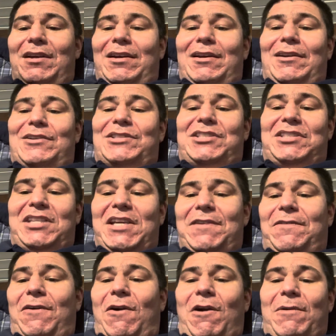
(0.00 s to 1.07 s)

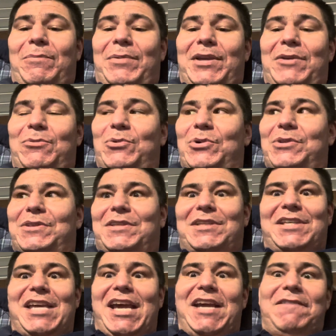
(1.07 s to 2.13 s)
Steve Harvey would
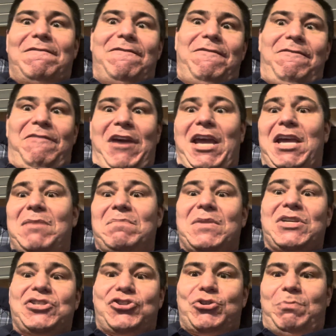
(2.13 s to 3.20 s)
gain fame
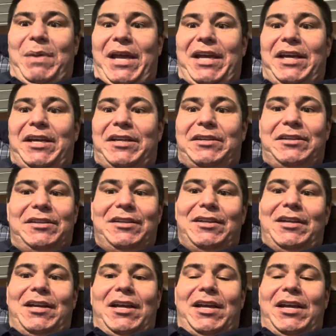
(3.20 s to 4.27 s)
in Japan,
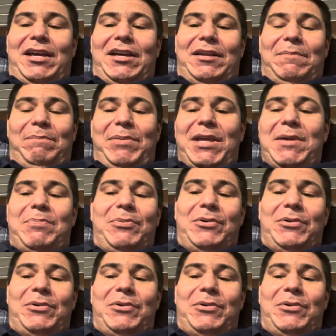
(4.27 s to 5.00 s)
and people